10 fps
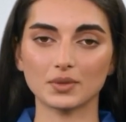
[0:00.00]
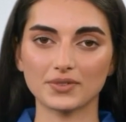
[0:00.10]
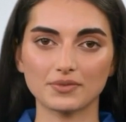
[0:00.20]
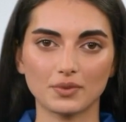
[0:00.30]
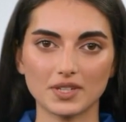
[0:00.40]
will
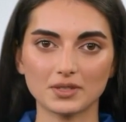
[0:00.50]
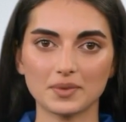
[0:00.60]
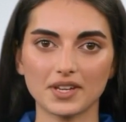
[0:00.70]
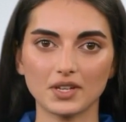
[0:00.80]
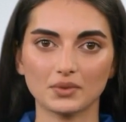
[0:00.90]
of course
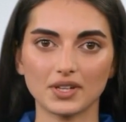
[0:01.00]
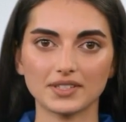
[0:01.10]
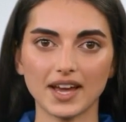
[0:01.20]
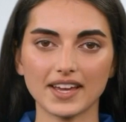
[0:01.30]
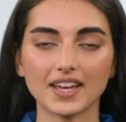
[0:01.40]
mean you
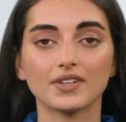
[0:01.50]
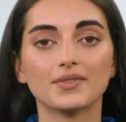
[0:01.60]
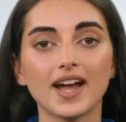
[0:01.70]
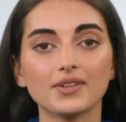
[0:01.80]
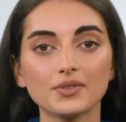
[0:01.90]
cannot
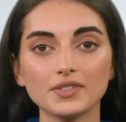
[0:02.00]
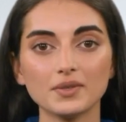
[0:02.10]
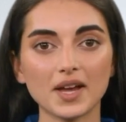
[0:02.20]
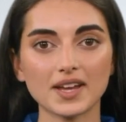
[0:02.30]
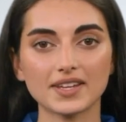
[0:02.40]
interact with
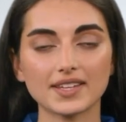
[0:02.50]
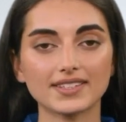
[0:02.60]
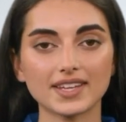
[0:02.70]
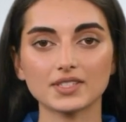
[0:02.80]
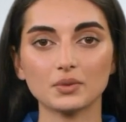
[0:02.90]
your
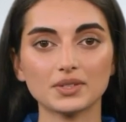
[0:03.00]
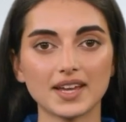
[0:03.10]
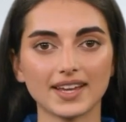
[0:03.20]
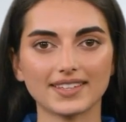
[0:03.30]
audience as you can't